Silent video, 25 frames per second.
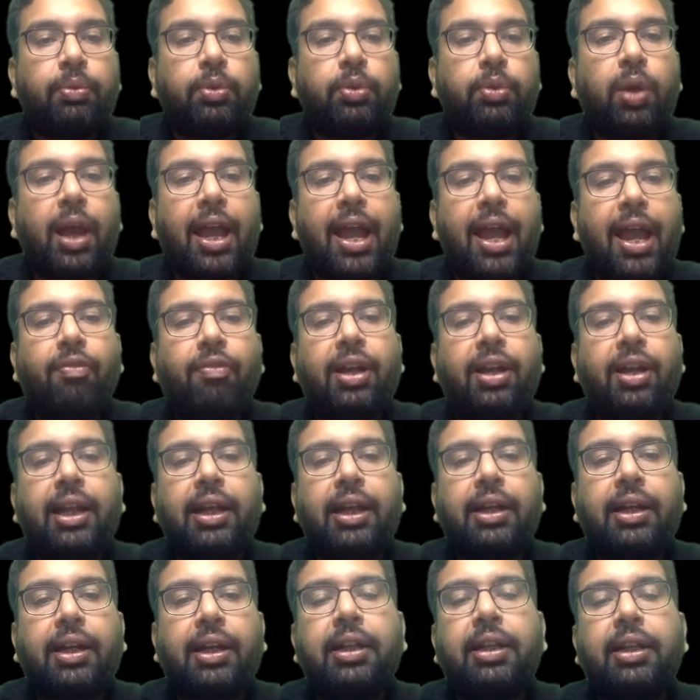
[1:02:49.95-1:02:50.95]
so I have
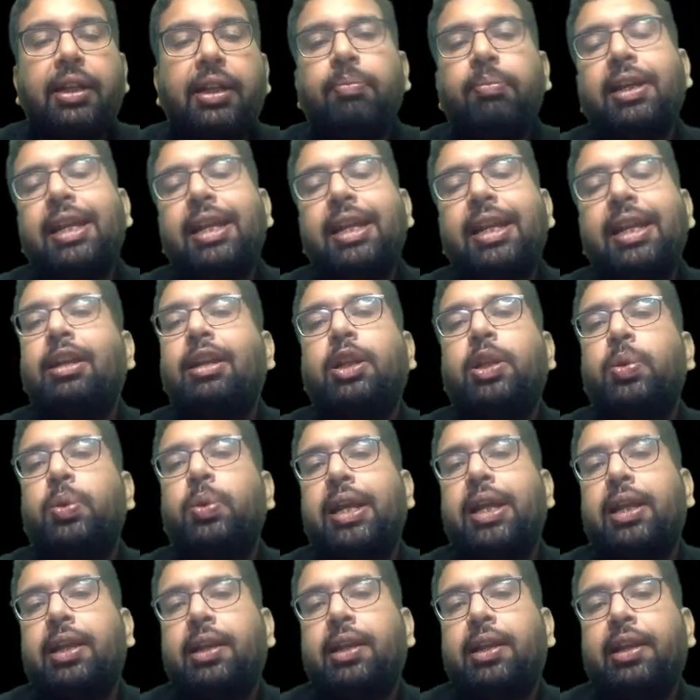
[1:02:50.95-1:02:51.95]
connected them tail to
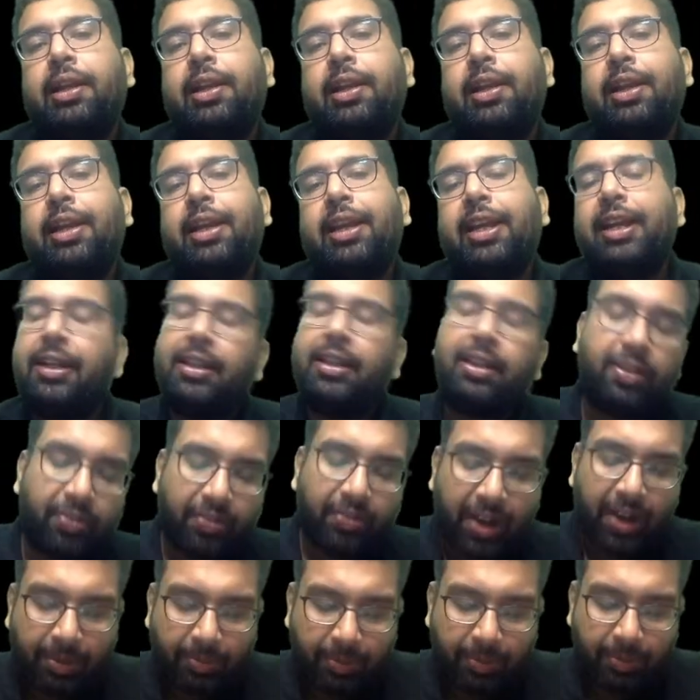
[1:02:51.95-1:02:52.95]
tail. Is it
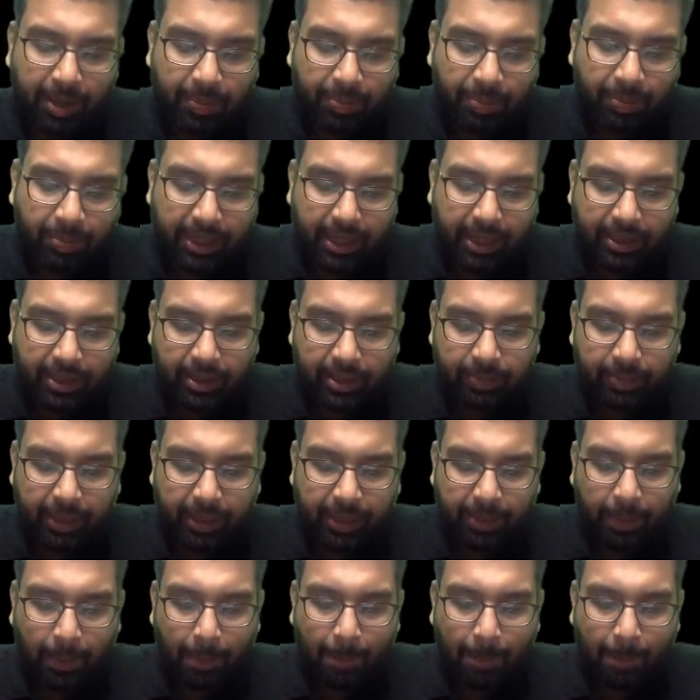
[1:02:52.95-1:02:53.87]
fine, beta? Please answer me.